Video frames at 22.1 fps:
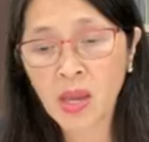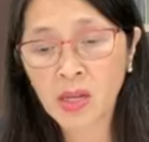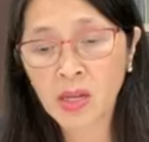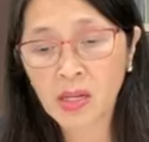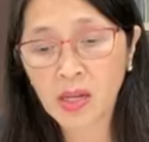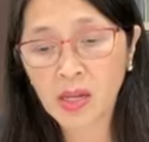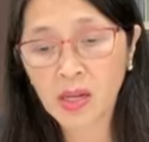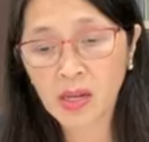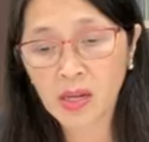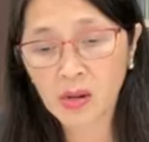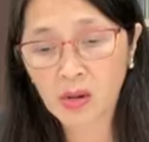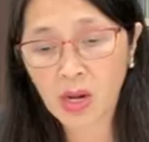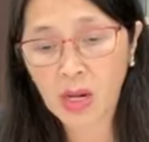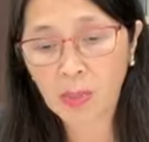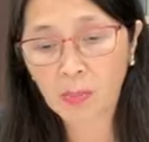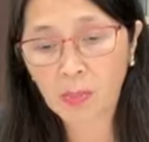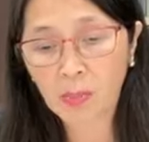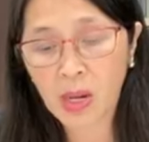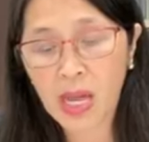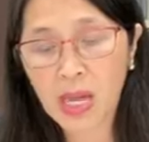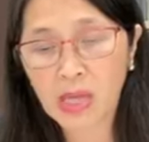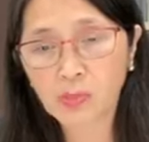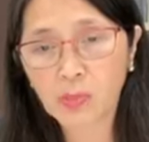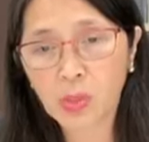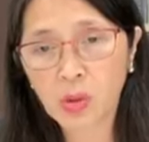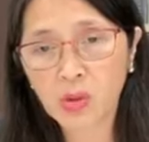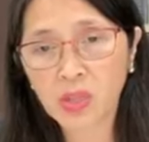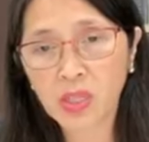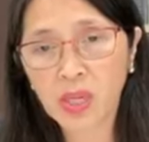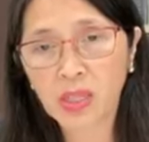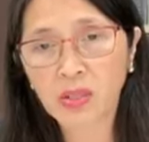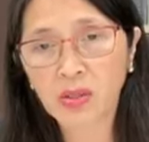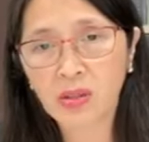the RED Plus
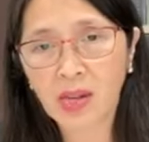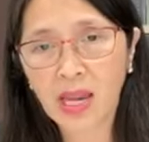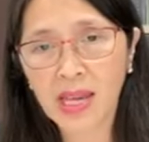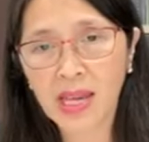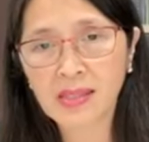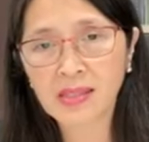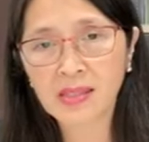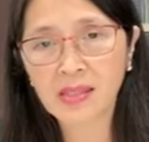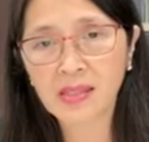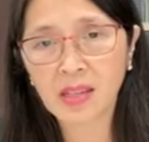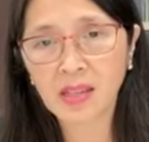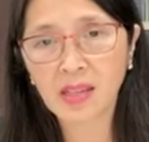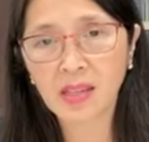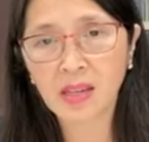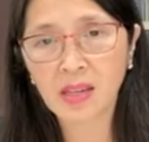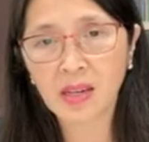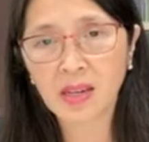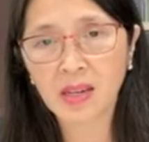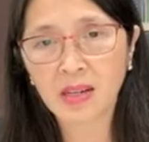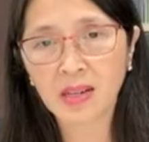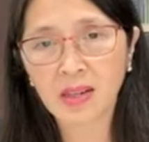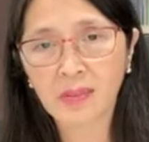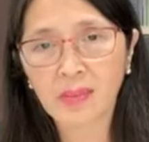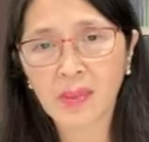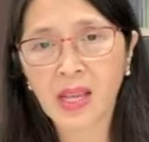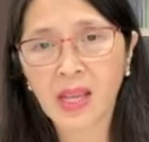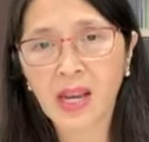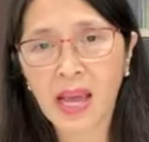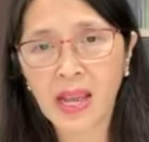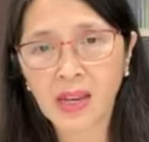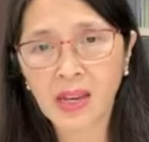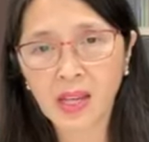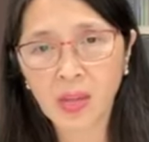project, you can see the
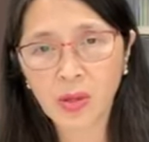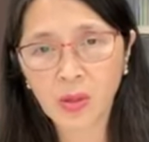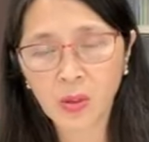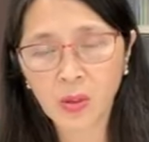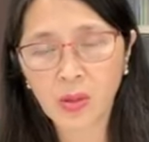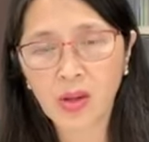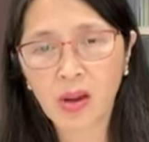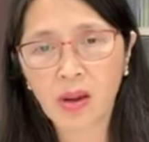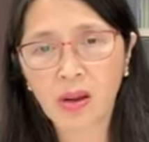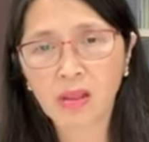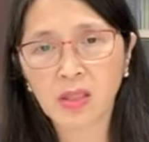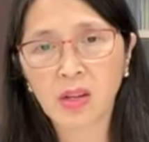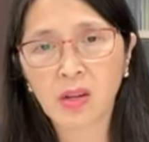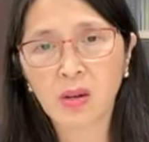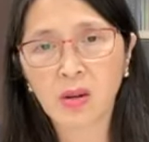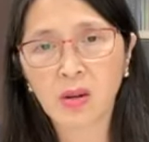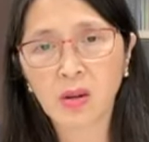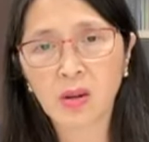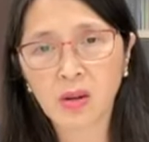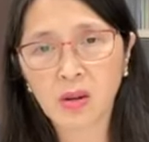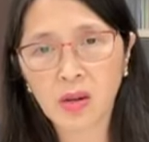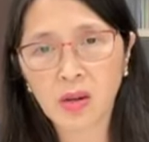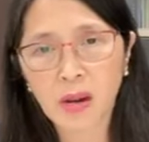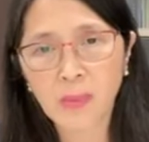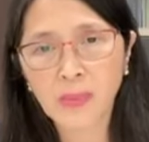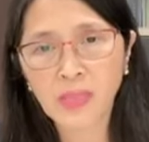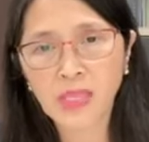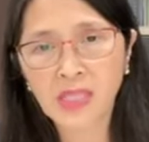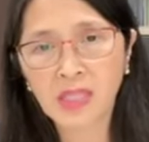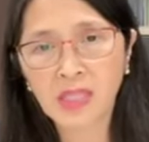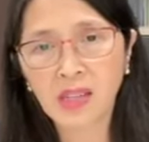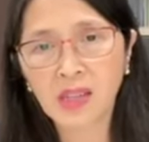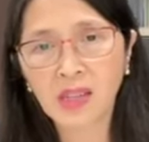livelihood of the local
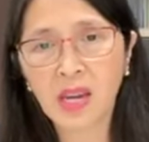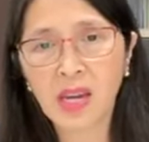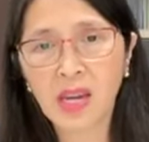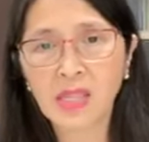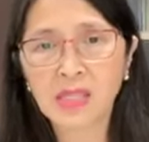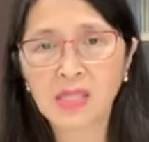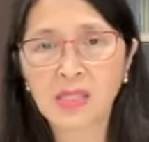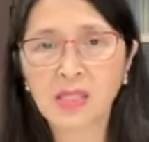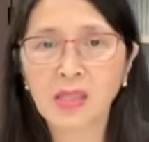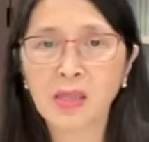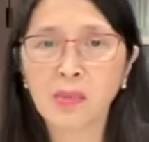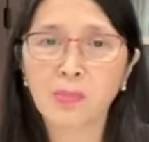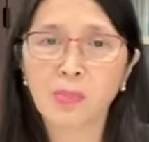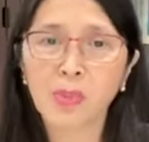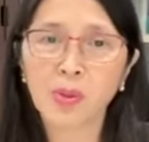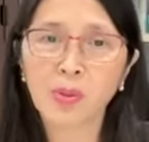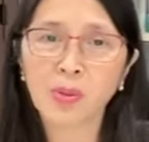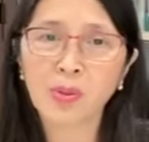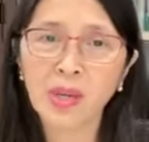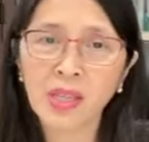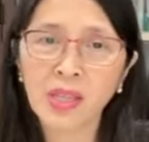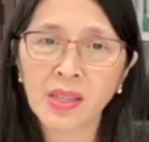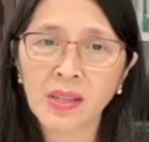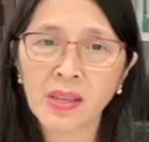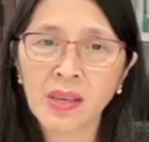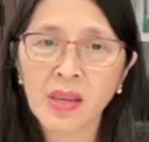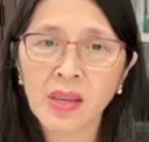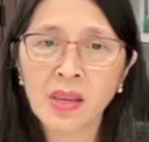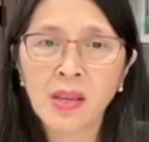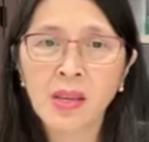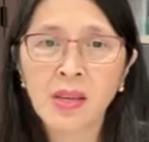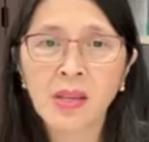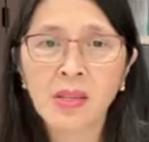community has improved.
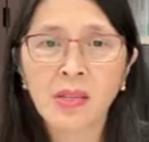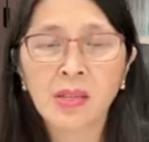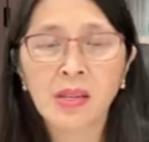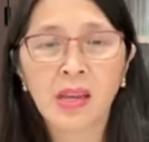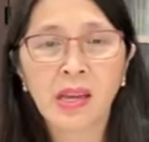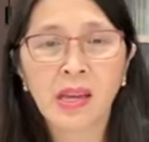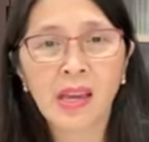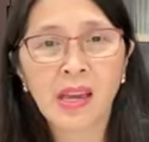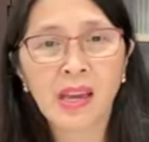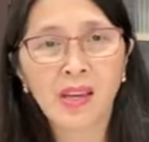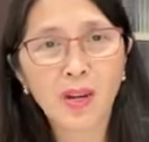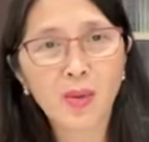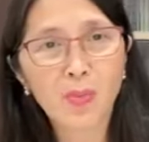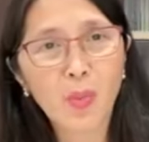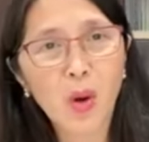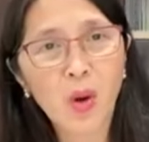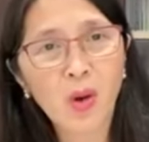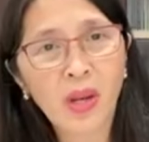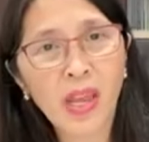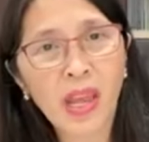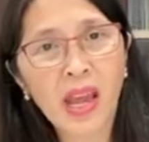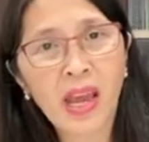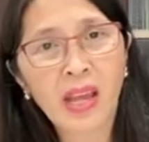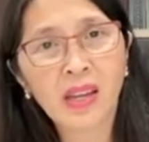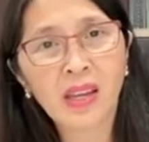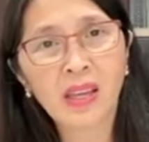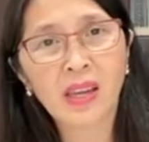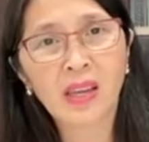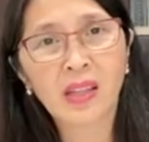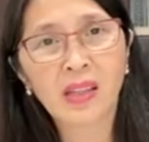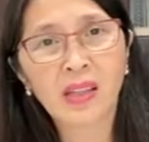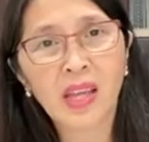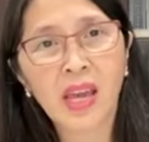The remote
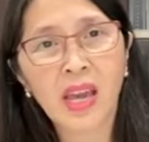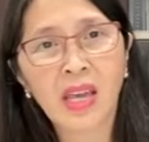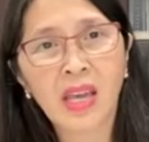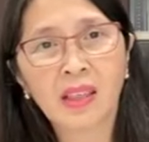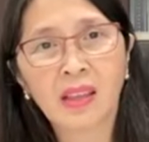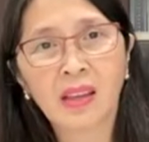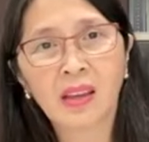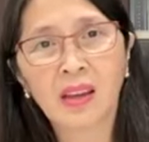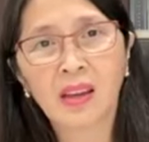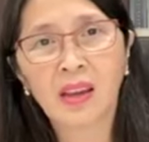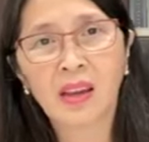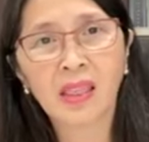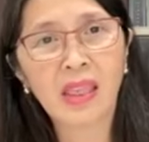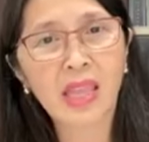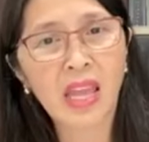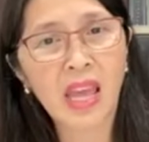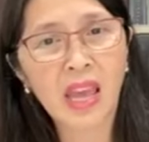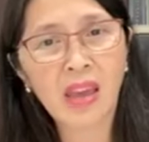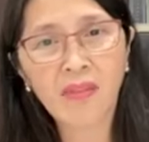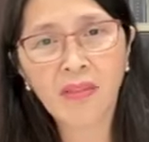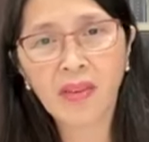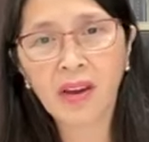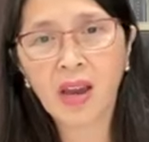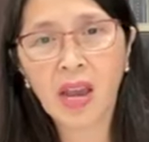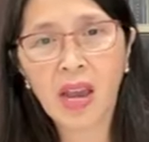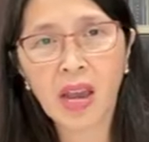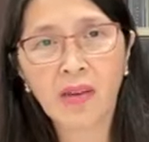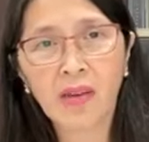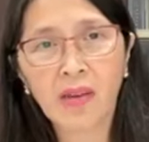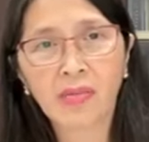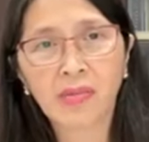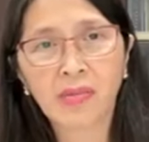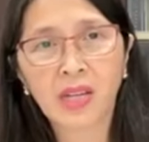area that never
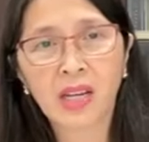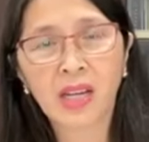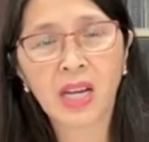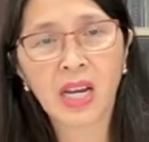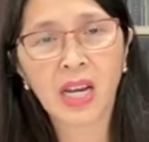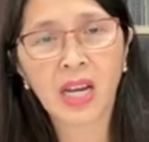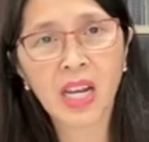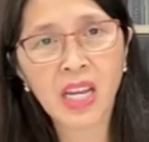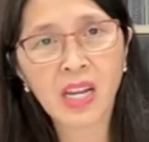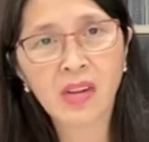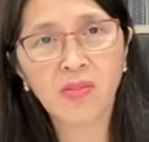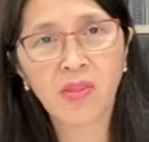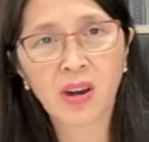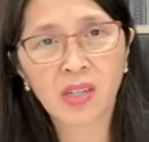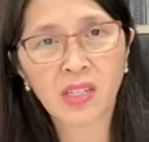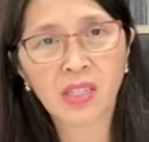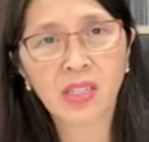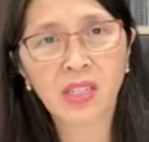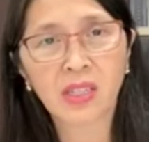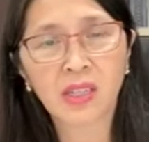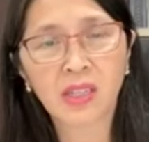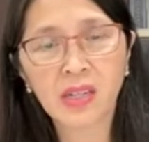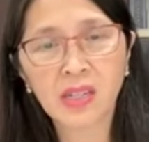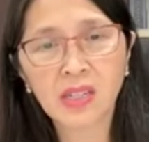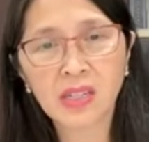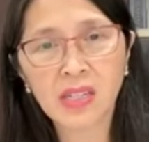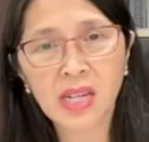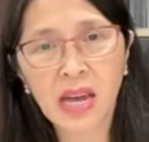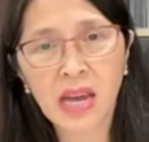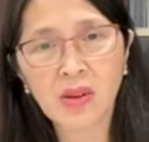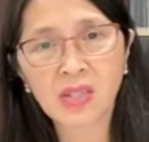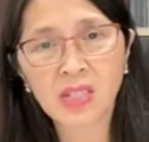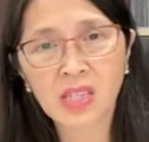have the clean water
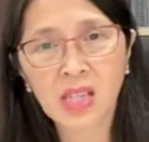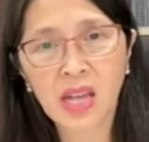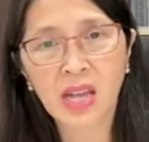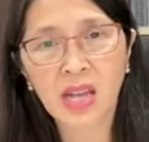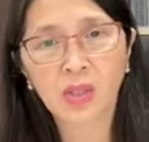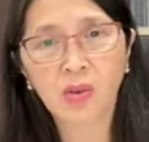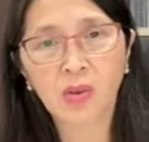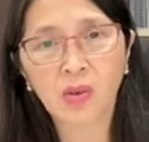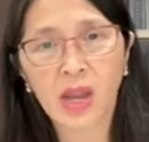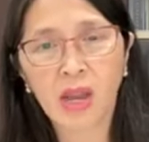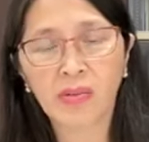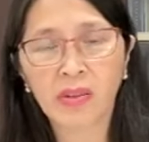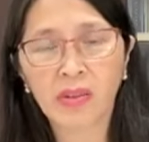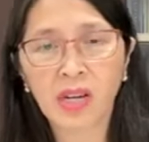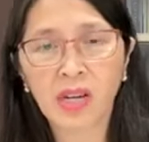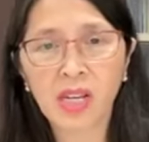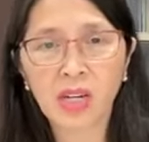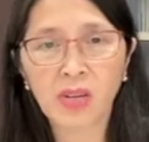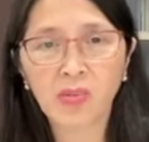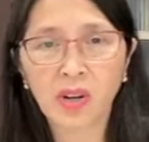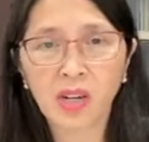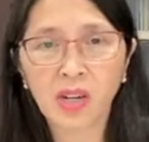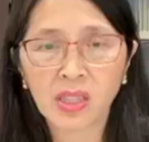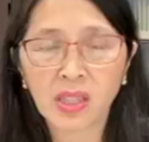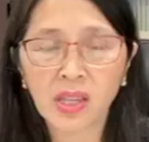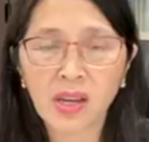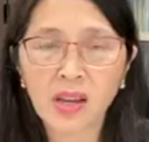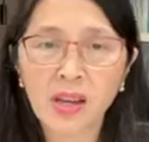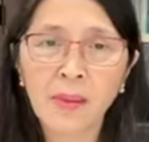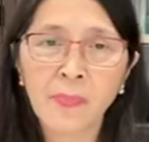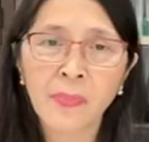now start to have clean water.